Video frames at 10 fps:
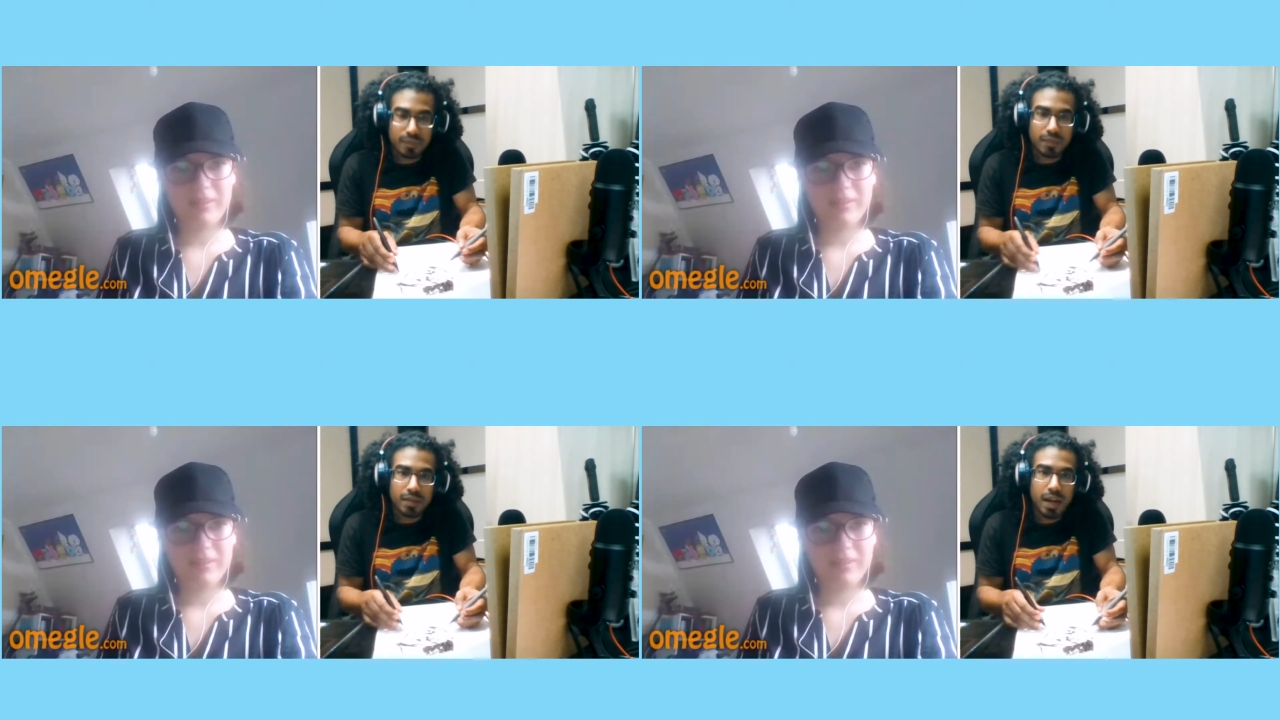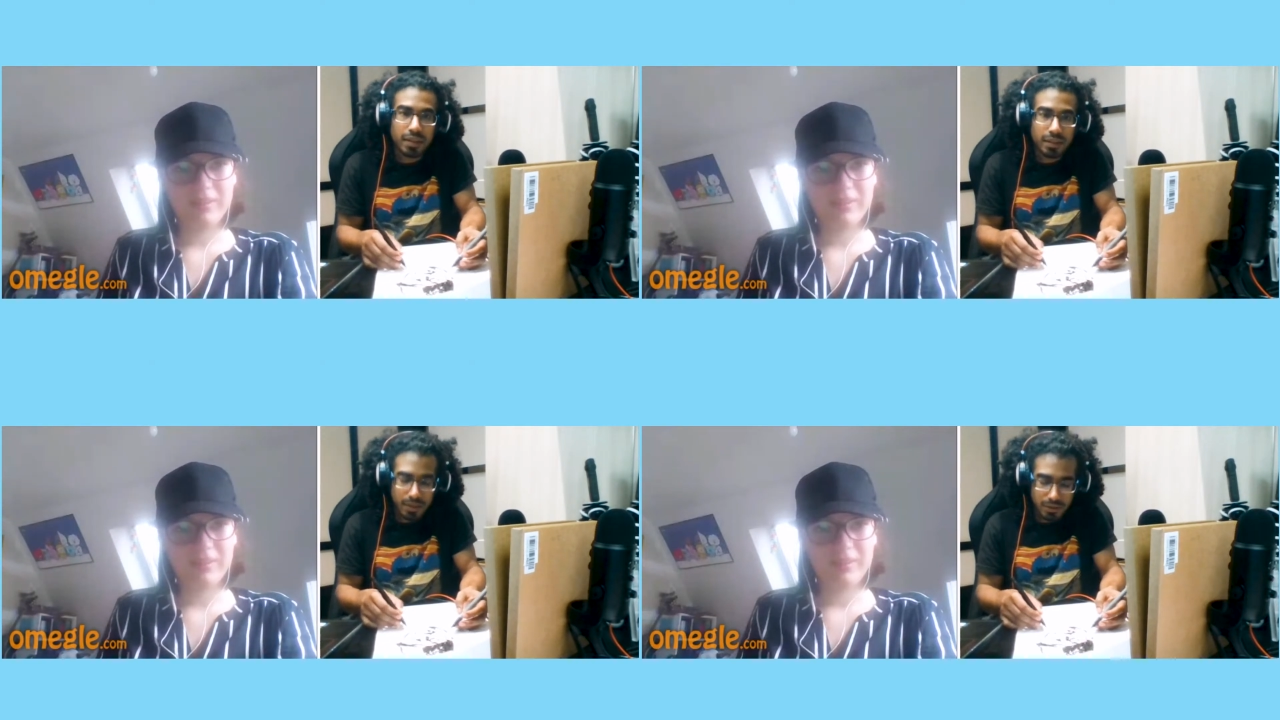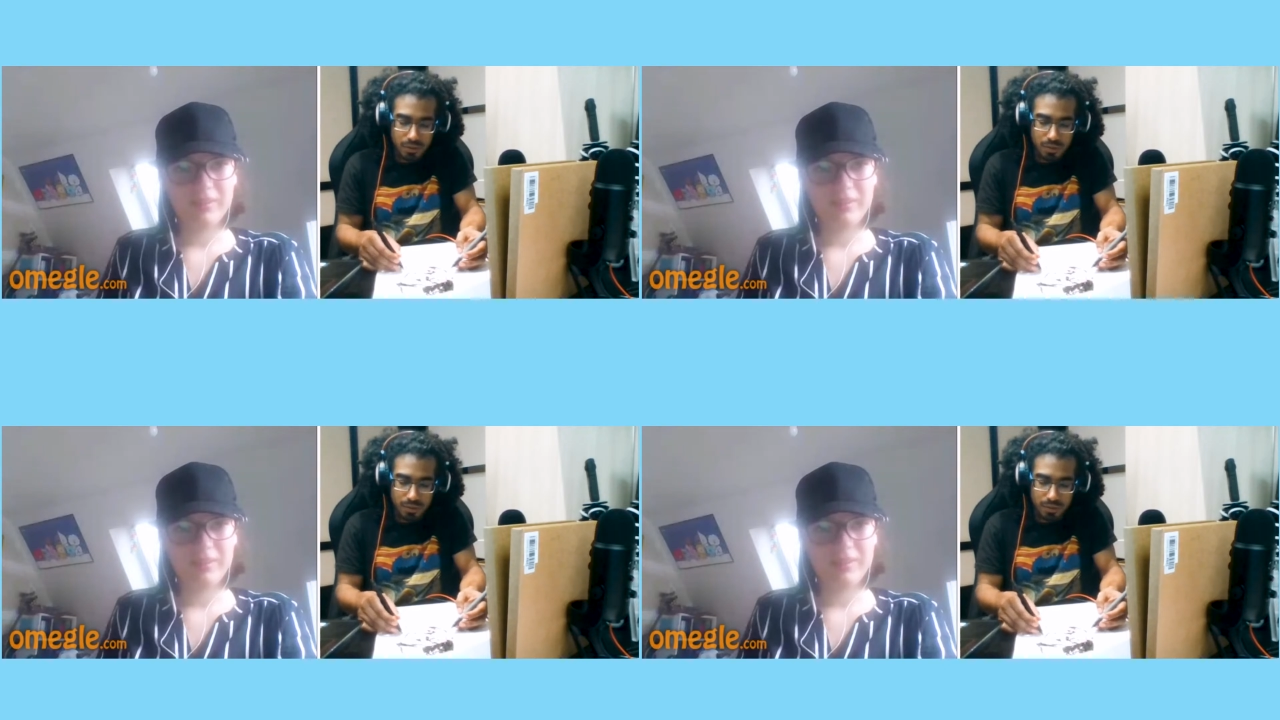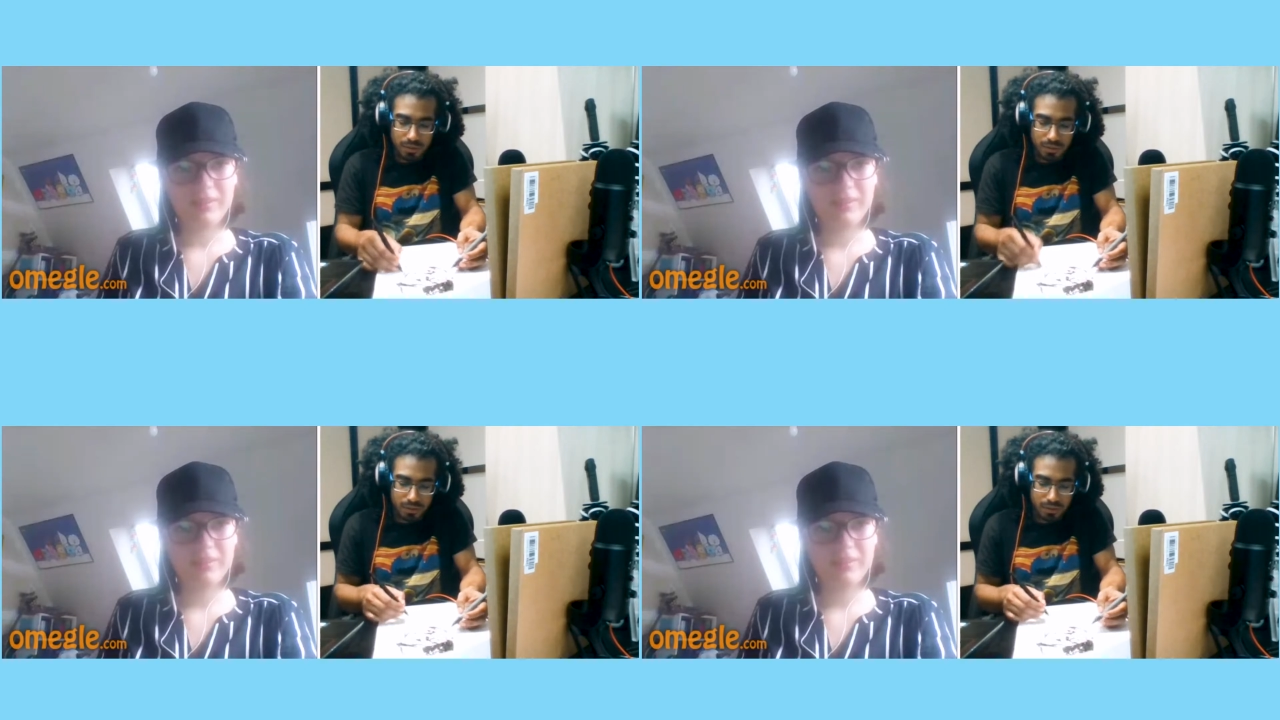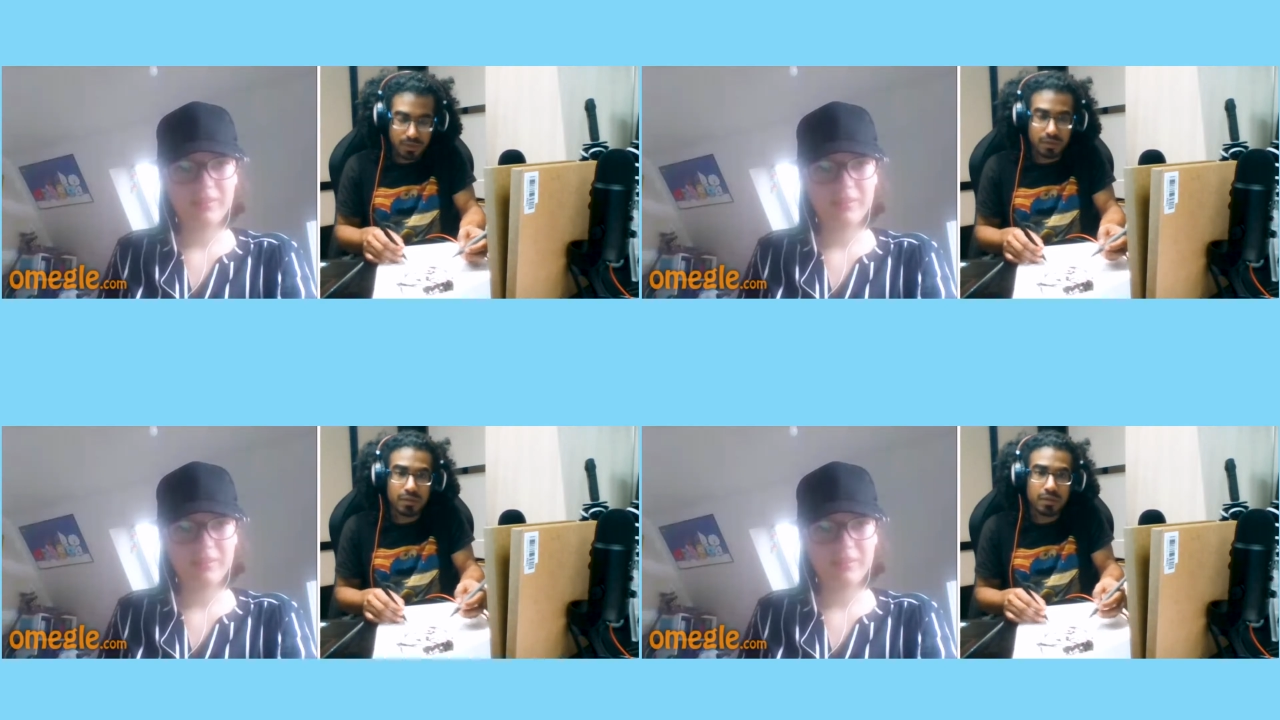Speaker 1: I think that's cool.
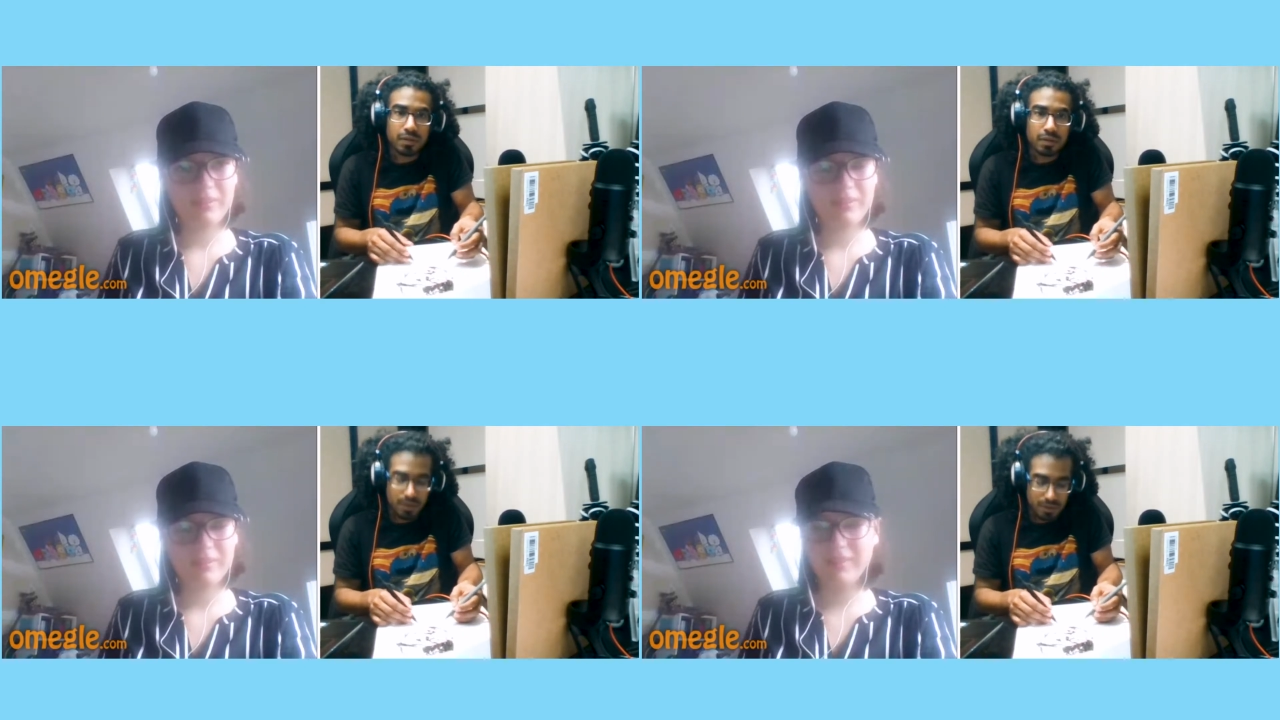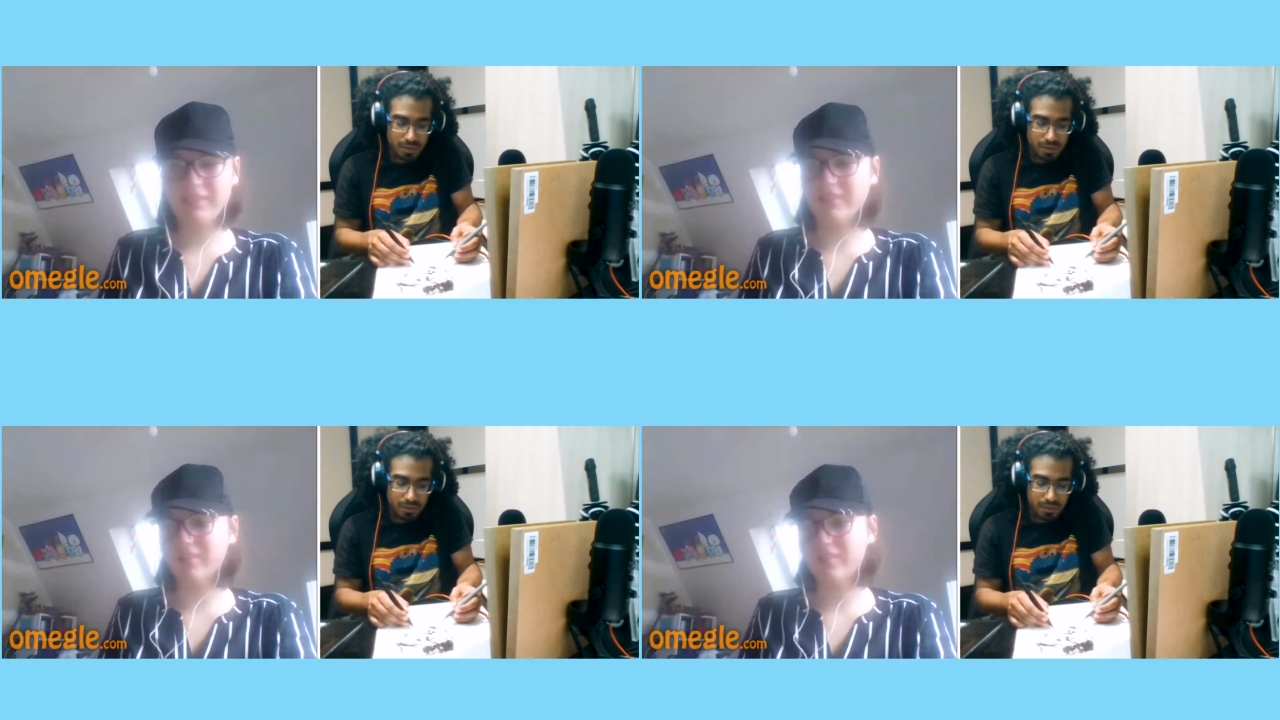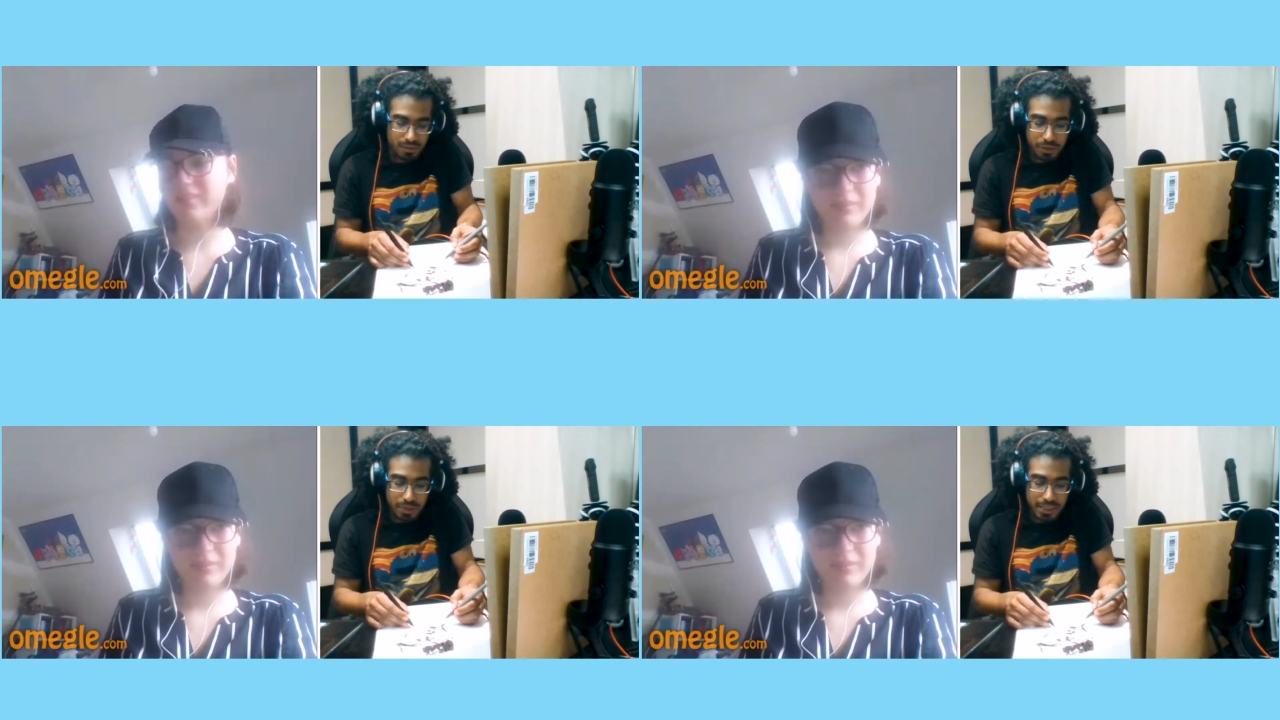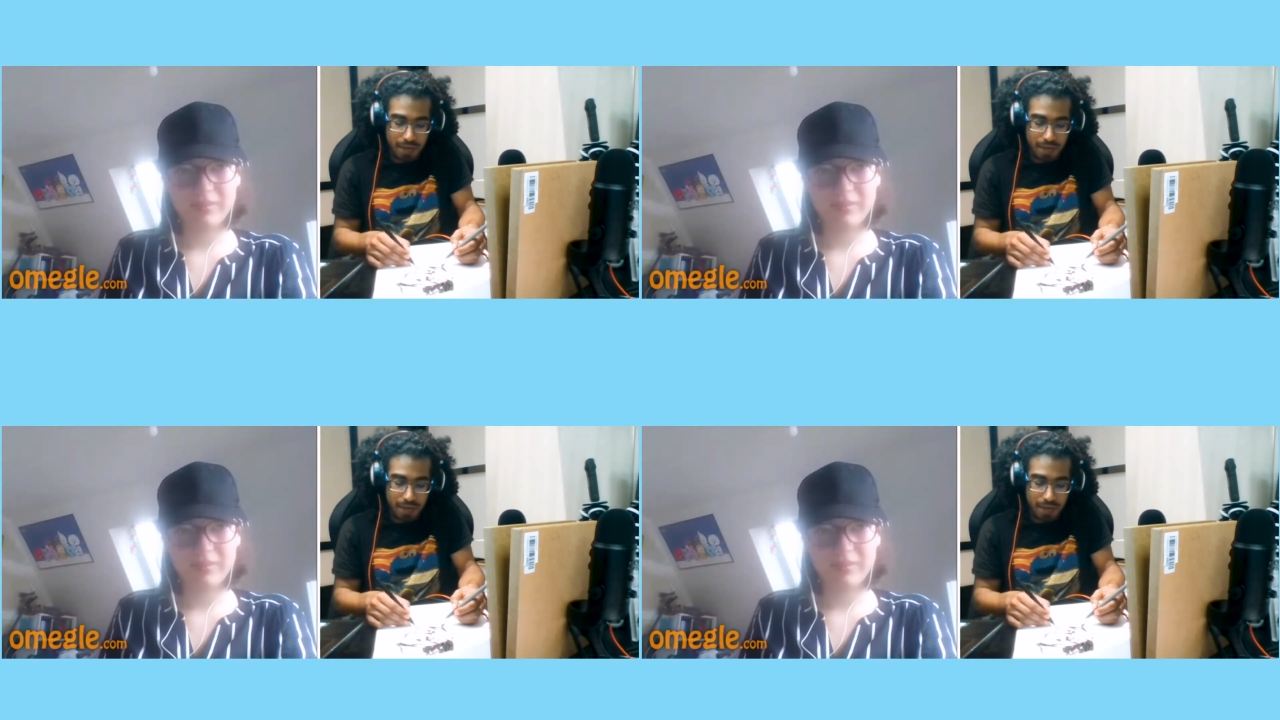Thank you. Just have